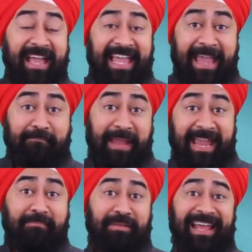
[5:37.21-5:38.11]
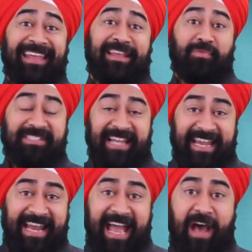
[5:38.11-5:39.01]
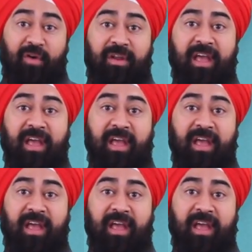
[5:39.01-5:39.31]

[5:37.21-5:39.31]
campaign plan that was laid out,